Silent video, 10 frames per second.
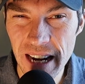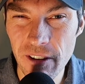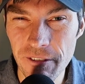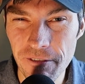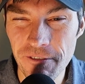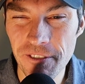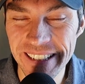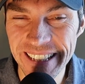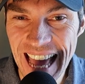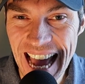a
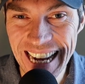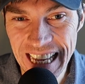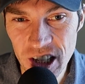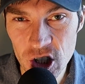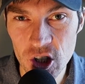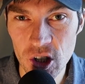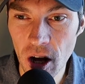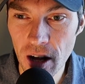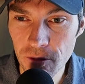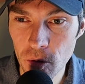flat-ish
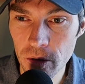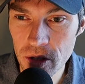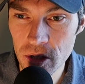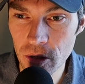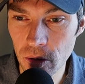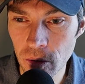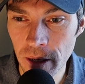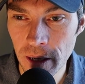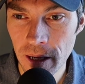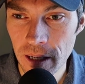golf course, so
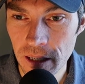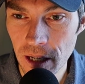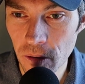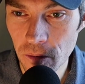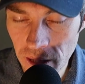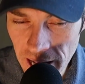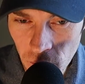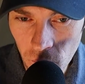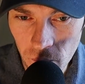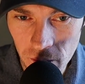a lot
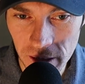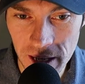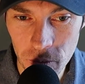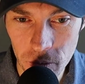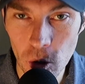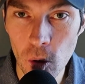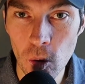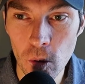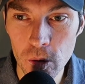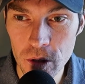of will
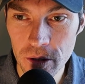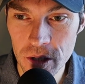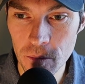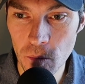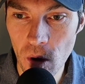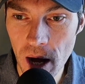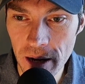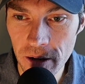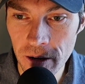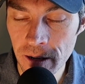hold some
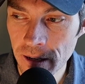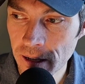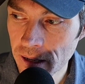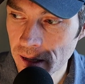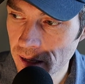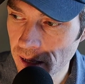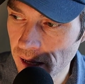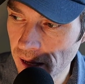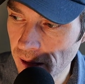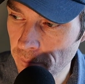water.
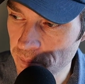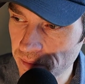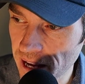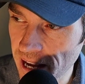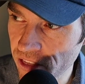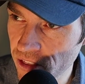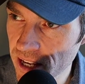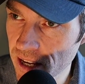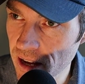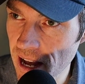I
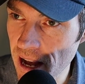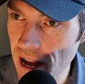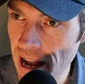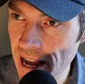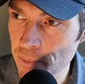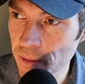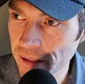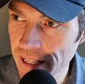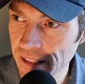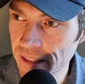think I
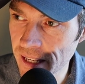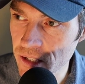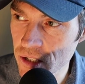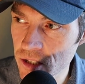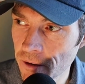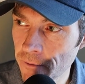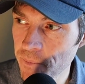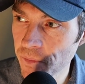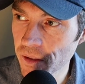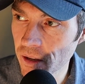played this
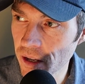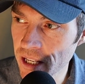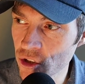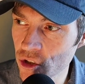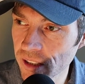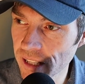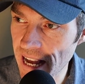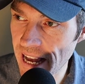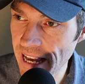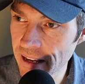in
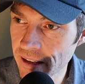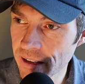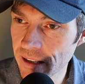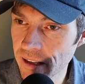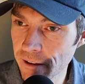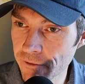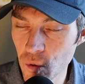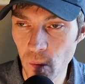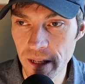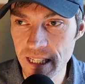July of
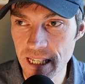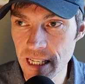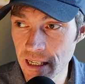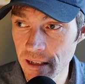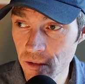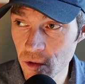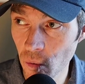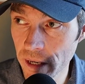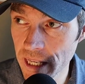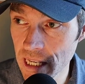
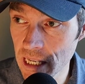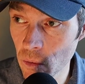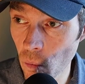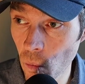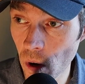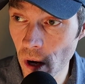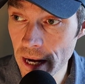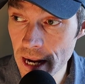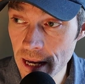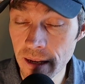2021